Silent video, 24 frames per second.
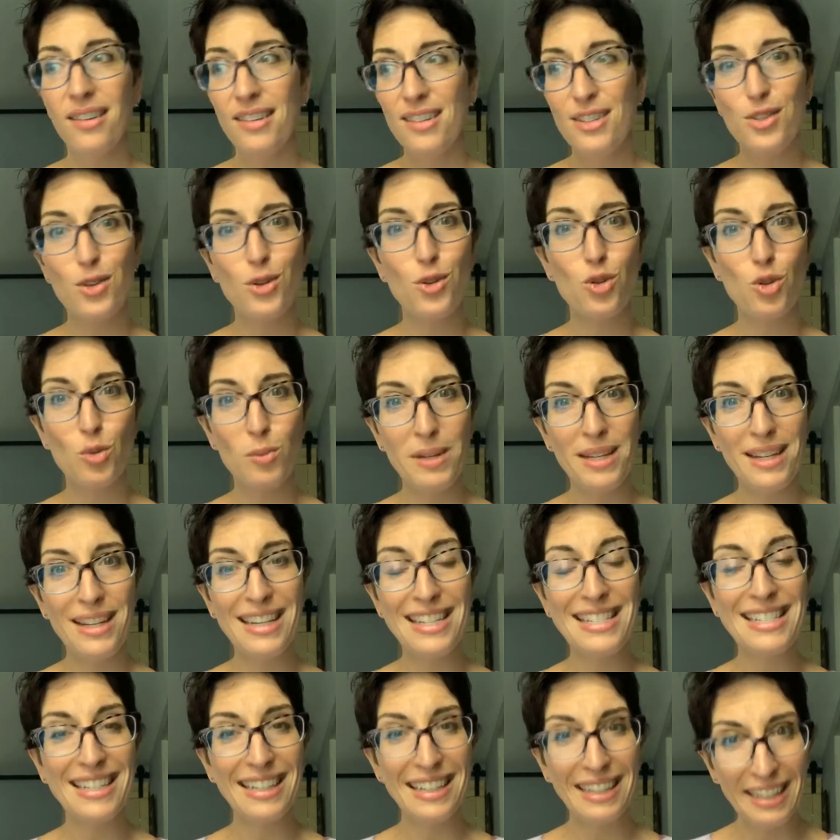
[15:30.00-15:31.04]
Social
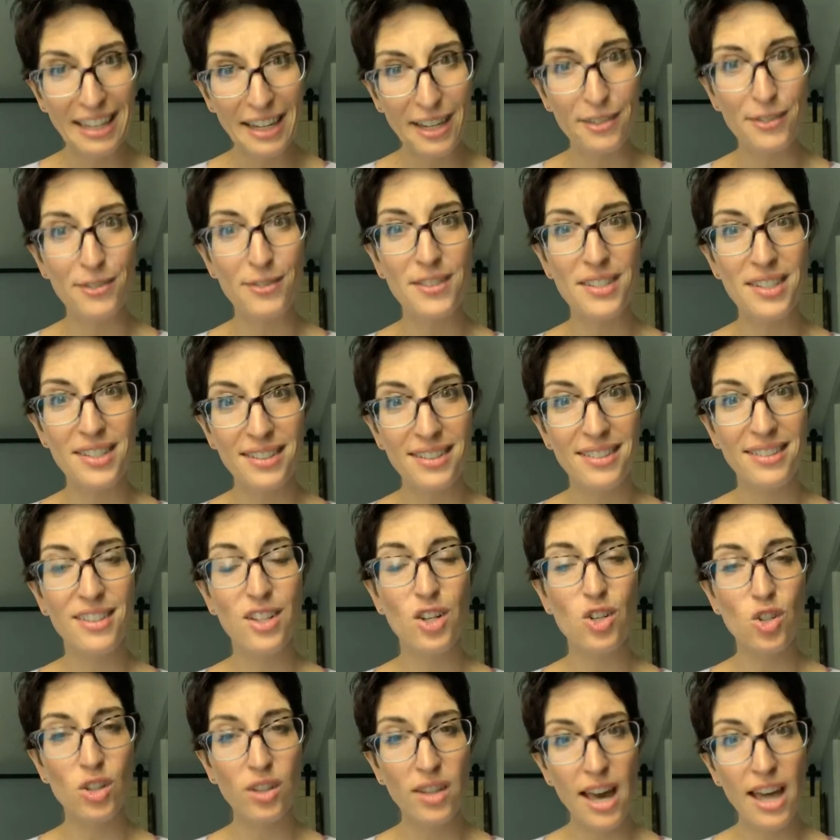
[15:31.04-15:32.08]
media is a gift.
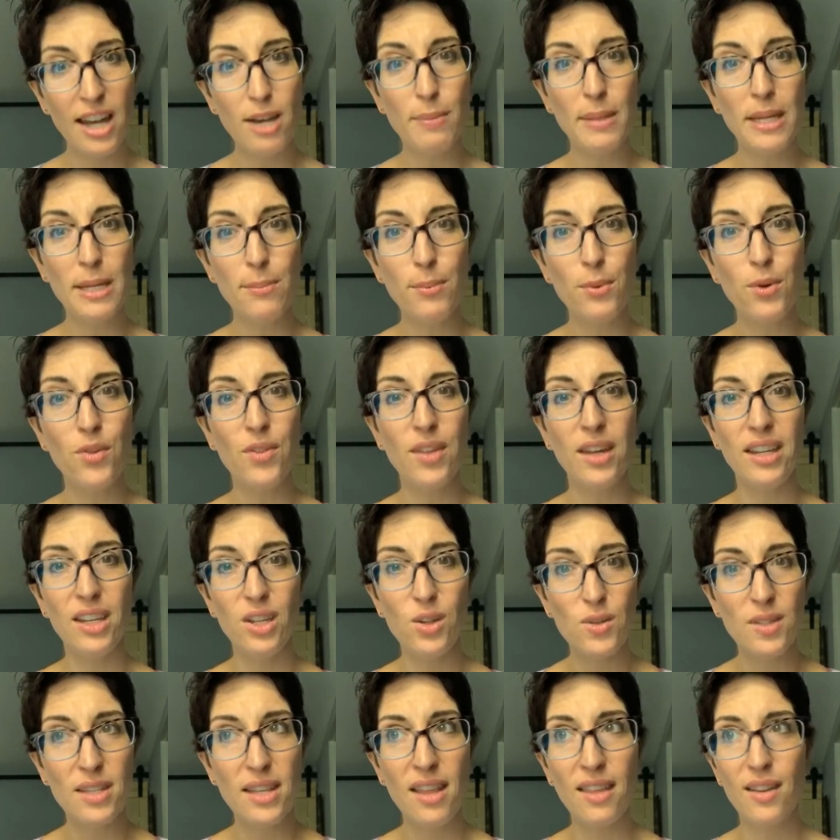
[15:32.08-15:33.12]
There's a lot of people that
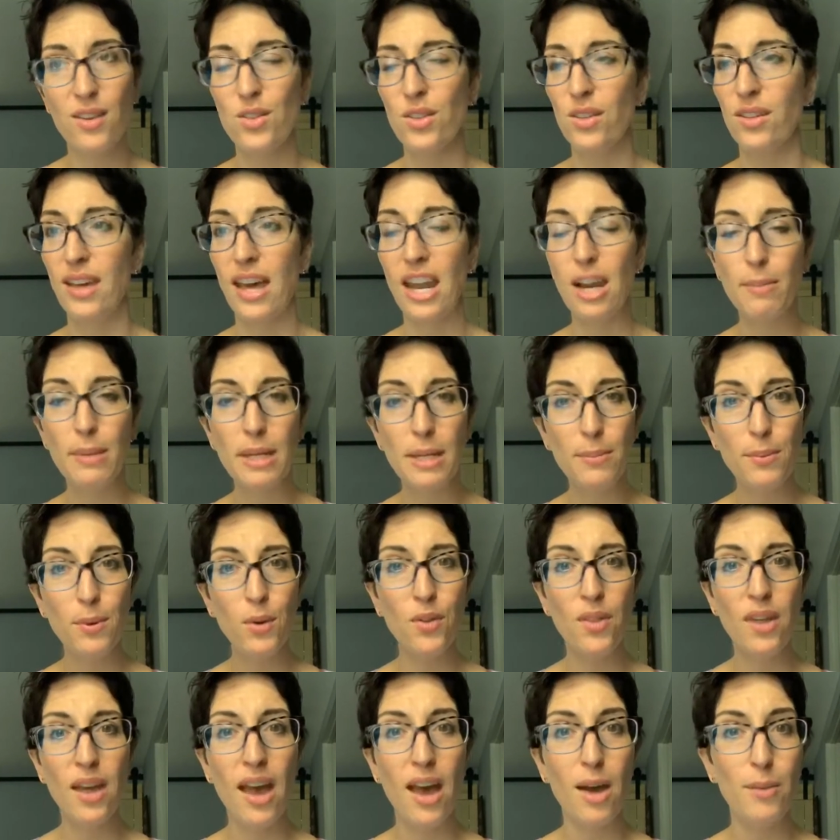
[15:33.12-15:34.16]
use it. There's a lot of
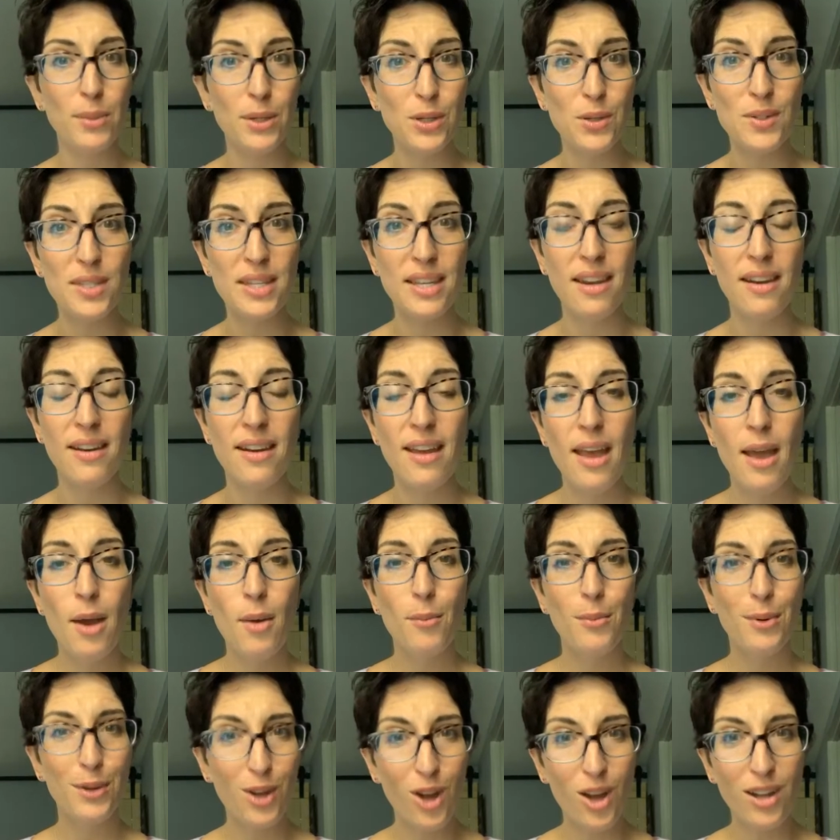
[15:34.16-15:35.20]
people that abuse it.
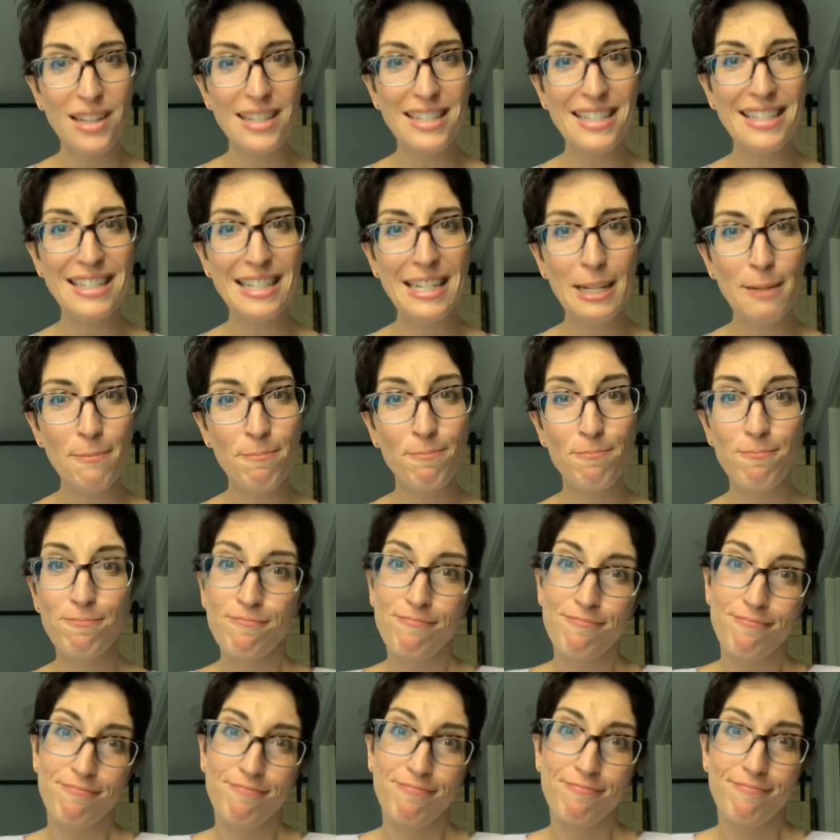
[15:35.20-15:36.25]
But honestly,
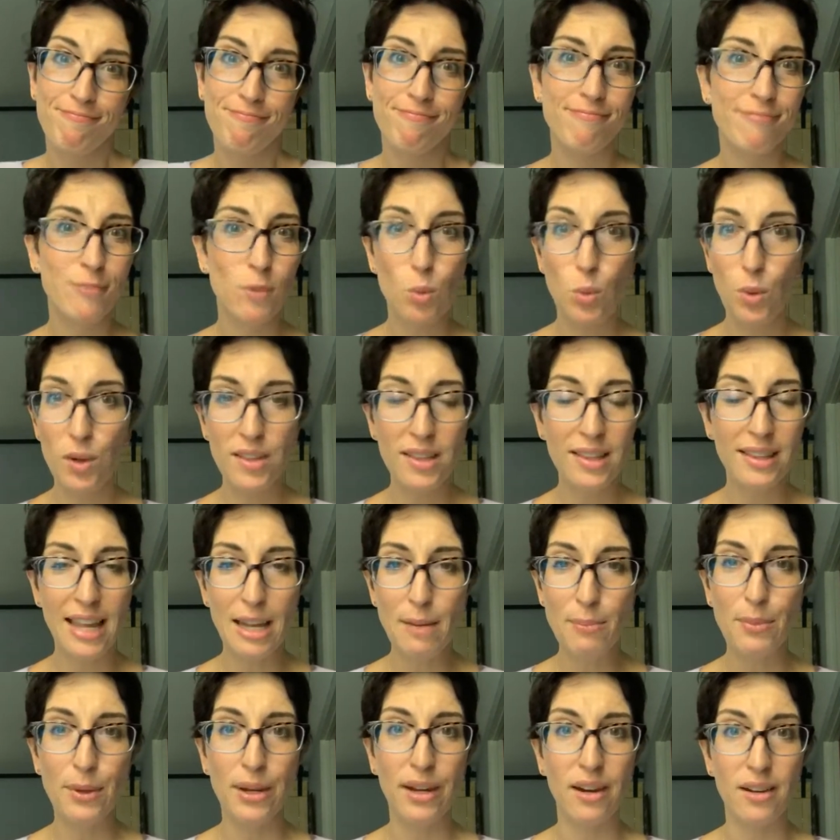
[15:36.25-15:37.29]
we're the
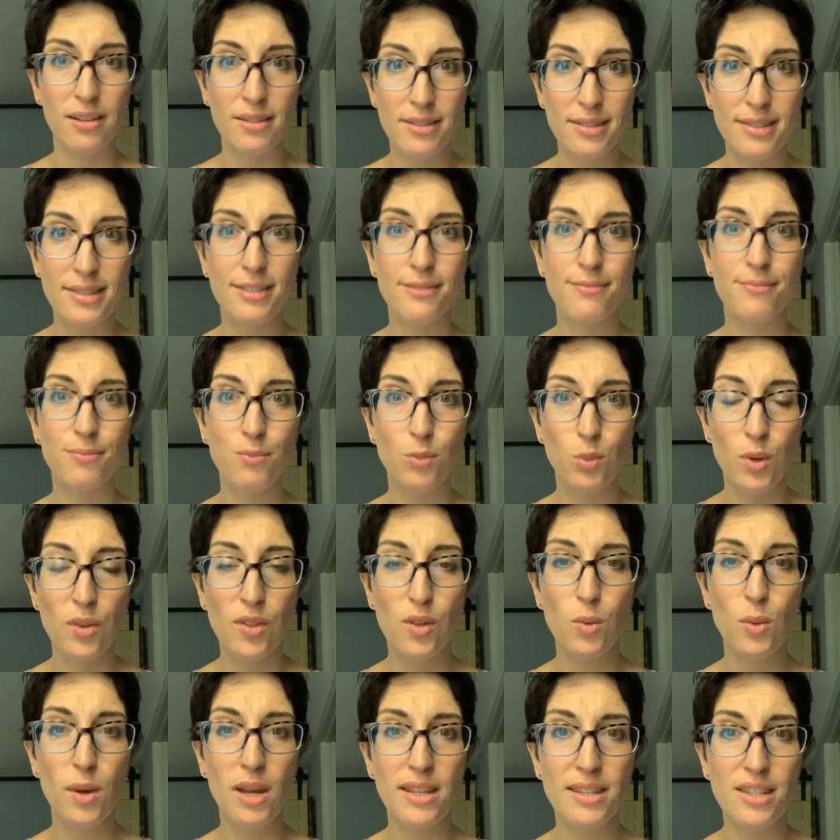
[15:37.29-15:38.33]
light bringers. We're
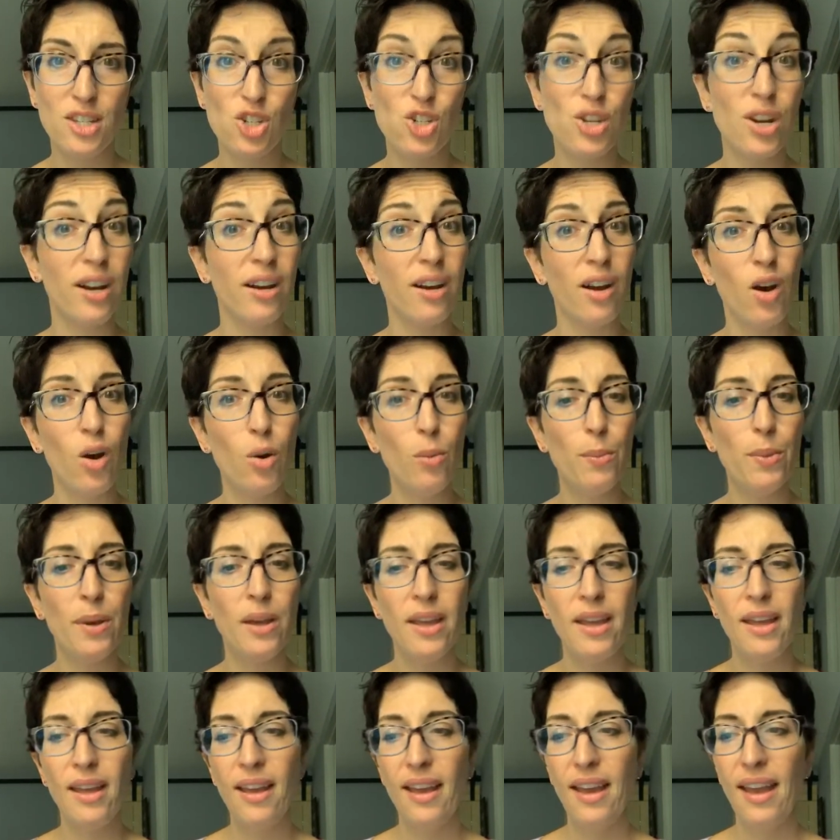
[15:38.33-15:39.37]
the ones that share hope
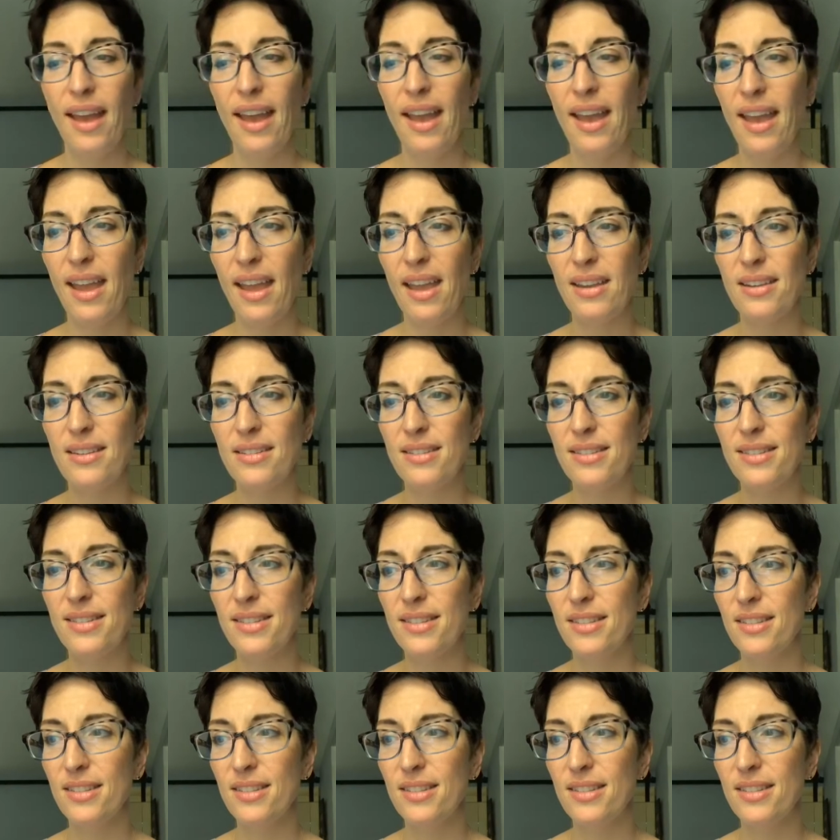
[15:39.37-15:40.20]
and